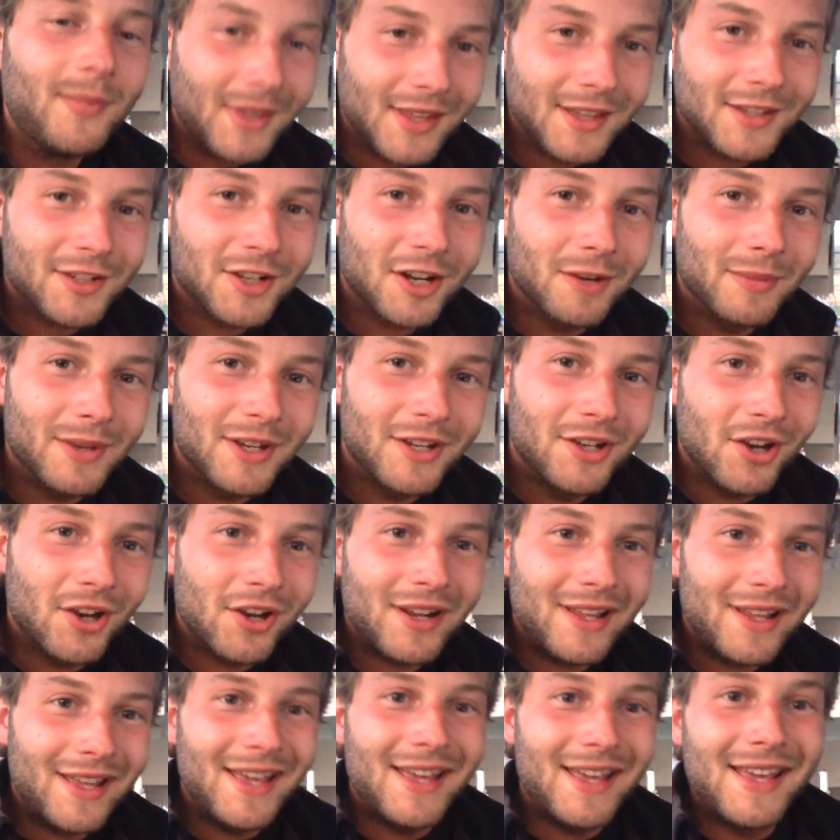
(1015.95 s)
It's going to be
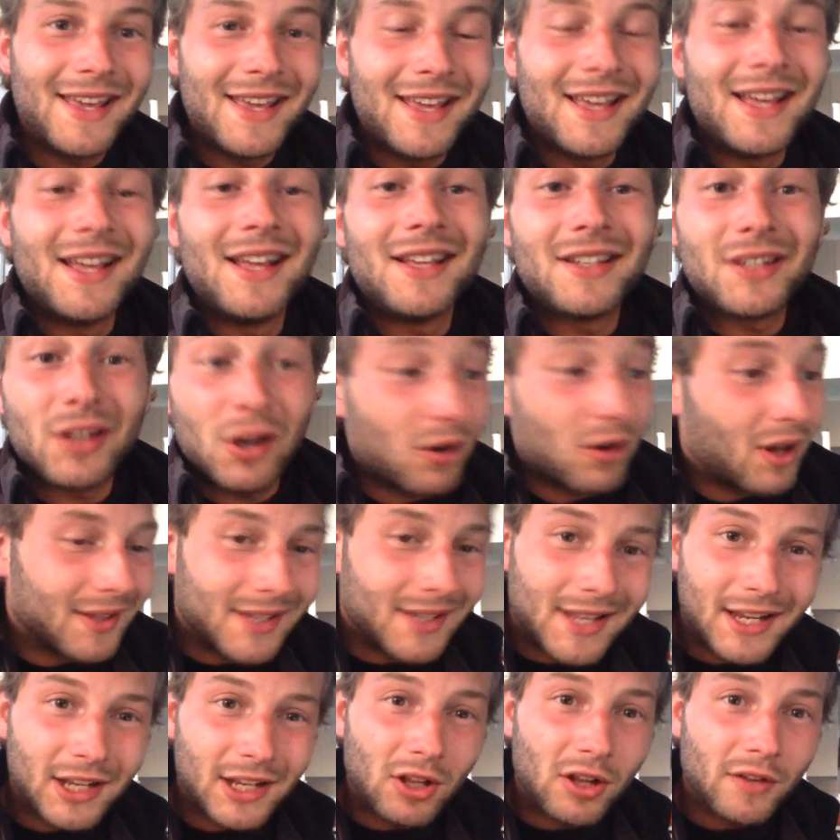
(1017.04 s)
good. So I'll
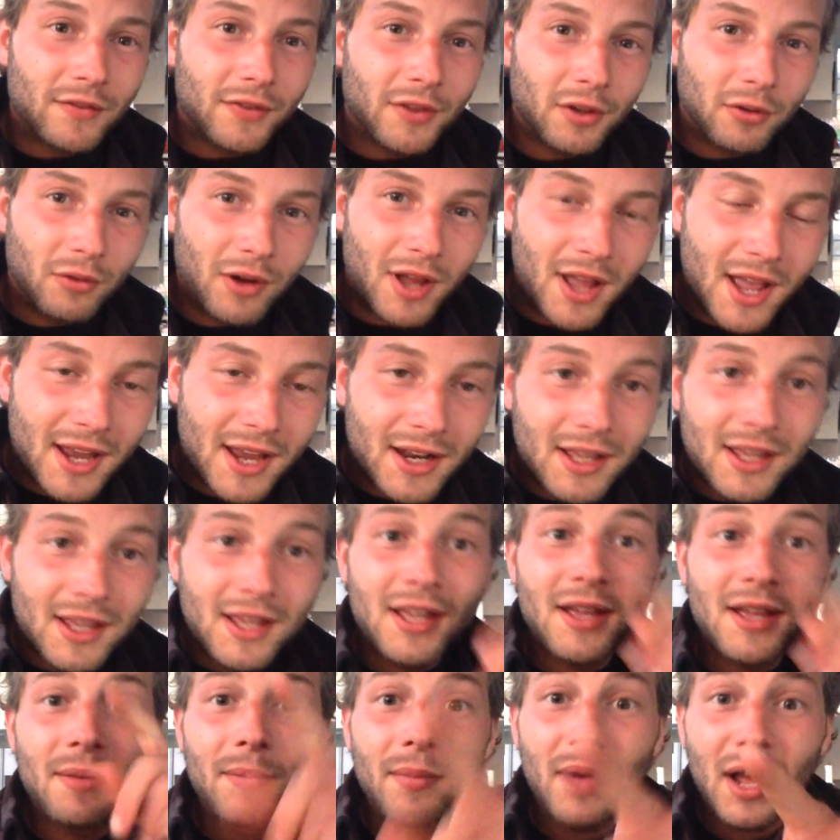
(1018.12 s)
take you along for the ride.
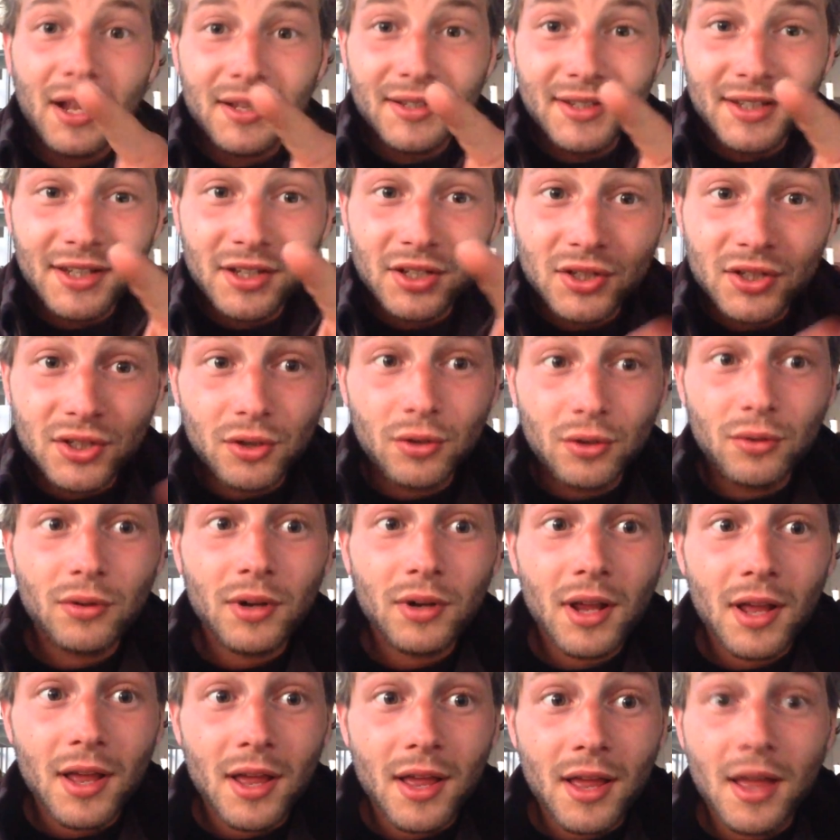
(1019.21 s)
I'll see you soon.
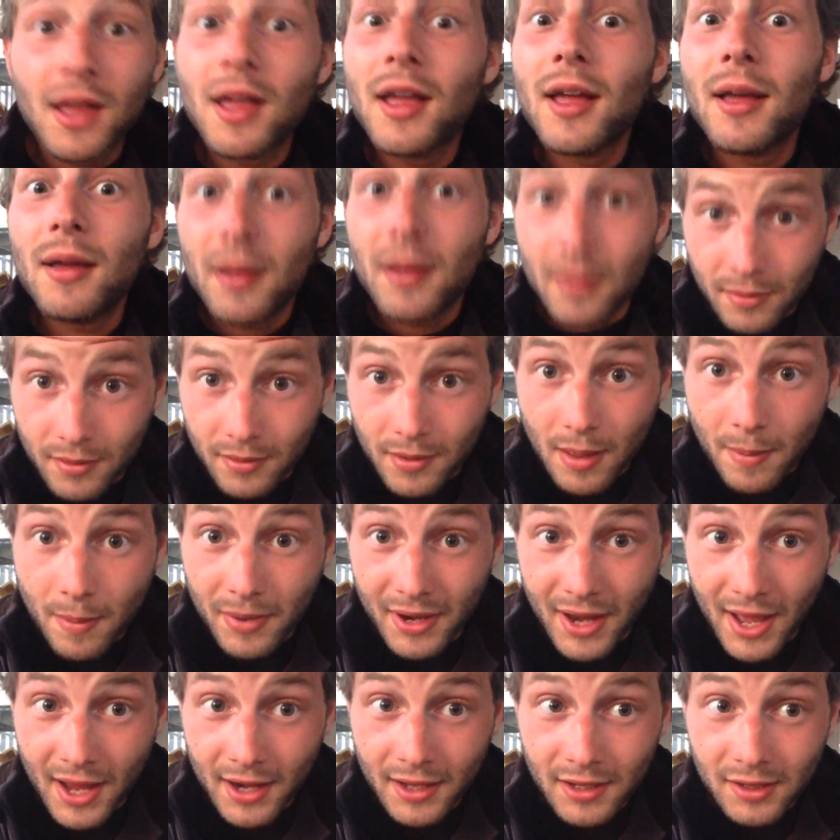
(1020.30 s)

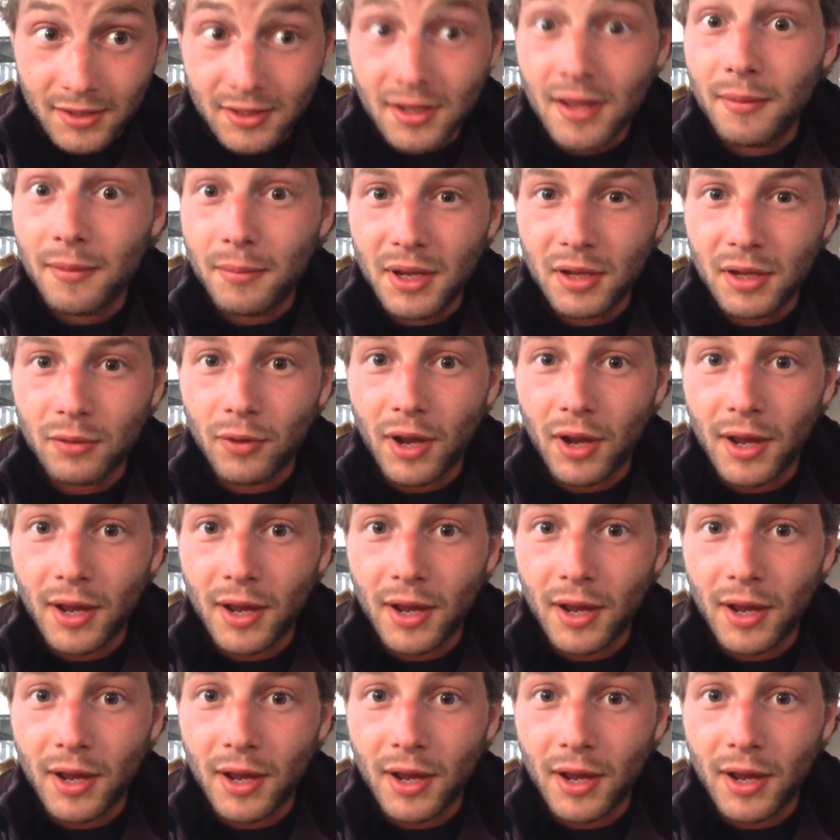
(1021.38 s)
Bananas being right.